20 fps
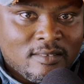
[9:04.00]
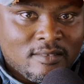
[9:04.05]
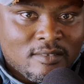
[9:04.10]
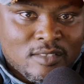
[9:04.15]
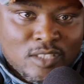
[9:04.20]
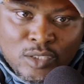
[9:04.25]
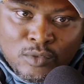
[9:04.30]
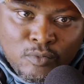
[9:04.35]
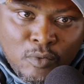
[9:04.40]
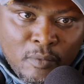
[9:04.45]

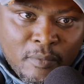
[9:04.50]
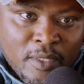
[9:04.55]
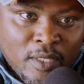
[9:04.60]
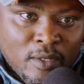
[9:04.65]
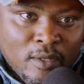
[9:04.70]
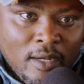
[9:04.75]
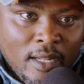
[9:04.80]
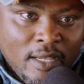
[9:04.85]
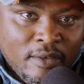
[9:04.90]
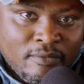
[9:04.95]
transforming
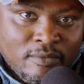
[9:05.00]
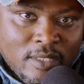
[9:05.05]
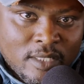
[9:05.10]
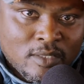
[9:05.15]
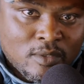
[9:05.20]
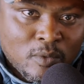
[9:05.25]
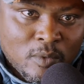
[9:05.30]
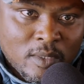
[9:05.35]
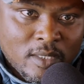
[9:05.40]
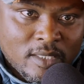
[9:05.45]
your life,
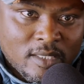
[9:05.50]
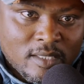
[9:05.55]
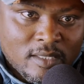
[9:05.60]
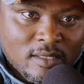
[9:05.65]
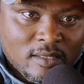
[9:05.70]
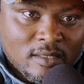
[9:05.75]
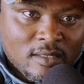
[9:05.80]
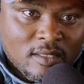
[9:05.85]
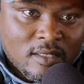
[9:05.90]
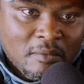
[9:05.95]
doesn't work.
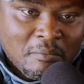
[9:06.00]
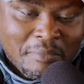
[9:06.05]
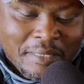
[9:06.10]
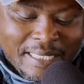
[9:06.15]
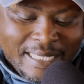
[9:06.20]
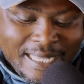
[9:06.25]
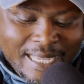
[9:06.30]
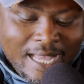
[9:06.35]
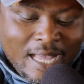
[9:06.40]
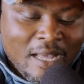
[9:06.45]

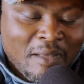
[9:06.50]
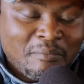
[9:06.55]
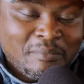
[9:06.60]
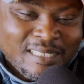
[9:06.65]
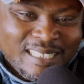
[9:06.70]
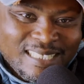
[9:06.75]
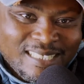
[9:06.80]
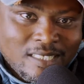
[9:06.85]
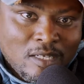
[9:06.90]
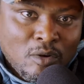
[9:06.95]
Become
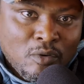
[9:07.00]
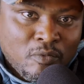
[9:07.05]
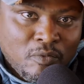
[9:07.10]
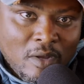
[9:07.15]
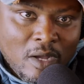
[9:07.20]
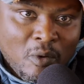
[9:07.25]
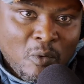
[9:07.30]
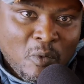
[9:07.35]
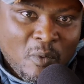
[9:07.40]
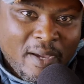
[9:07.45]

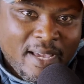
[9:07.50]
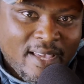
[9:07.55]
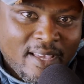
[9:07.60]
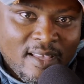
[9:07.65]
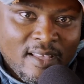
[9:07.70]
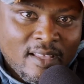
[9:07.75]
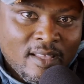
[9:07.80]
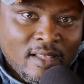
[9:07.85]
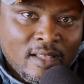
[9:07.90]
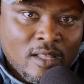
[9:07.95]

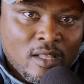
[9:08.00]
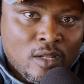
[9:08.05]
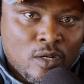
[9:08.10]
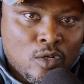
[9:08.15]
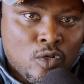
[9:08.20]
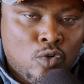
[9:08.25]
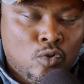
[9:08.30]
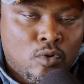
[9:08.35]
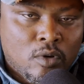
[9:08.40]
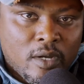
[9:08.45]
self-aware.
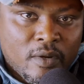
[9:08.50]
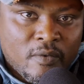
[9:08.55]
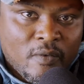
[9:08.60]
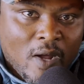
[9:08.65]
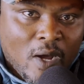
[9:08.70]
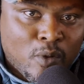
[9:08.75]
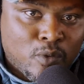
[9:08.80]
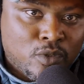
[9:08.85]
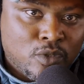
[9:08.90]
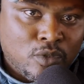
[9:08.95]
Look
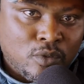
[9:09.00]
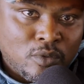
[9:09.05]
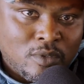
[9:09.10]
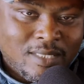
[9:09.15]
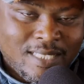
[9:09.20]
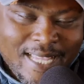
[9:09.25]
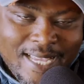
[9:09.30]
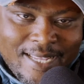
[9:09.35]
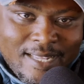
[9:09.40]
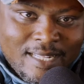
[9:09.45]
around you.
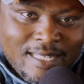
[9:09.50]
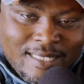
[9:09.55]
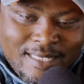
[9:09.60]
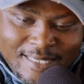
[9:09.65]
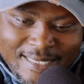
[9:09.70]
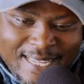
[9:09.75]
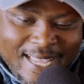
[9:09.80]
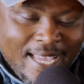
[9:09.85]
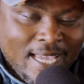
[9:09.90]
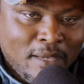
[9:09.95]
Take
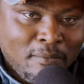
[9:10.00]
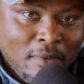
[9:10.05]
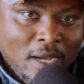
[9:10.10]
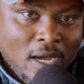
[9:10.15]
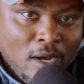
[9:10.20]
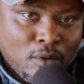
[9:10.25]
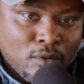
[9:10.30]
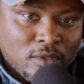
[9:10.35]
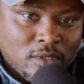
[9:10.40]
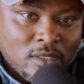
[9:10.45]
time
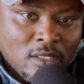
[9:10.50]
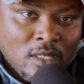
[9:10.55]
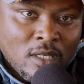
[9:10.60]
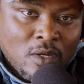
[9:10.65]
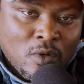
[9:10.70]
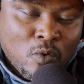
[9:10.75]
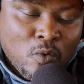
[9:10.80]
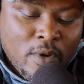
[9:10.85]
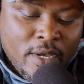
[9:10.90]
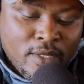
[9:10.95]
out
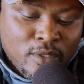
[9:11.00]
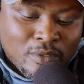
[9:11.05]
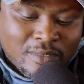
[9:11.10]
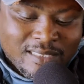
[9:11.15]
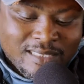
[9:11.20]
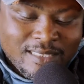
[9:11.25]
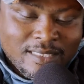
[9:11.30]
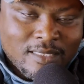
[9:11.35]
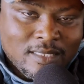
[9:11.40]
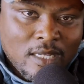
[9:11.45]
where you
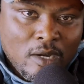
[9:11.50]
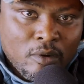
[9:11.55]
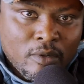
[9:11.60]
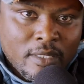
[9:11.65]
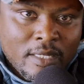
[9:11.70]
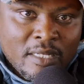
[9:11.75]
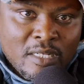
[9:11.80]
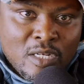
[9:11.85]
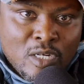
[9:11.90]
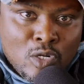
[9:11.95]
sit down
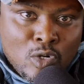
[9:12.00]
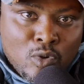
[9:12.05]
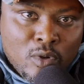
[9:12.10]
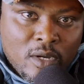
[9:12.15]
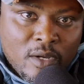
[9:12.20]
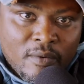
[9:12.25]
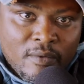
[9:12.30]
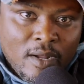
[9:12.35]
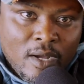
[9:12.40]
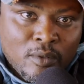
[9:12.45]
and
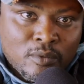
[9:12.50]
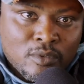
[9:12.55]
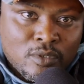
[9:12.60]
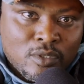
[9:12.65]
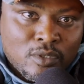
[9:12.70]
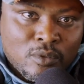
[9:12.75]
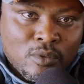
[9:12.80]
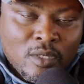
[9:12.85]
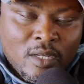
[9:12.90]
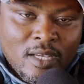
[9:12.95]
look around
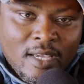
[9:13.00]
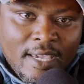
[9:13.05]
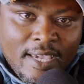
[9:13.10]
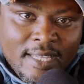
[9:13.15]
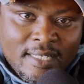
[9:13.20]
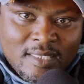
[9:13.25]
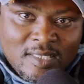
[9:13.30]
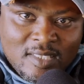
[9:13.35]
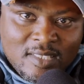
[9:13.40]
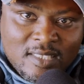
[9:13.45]
you
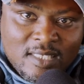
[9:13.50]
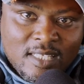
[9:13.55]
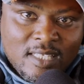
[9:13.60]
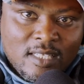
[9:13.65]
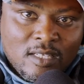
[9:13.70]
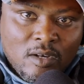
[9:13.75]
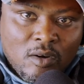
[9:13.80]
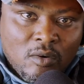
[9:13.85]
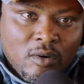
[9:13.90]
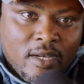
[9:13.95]
and
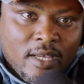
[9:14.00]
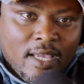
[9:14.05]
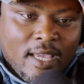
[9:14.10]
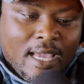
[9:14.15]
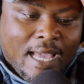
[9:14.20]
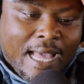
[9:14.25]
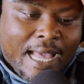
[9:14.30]
see, okay,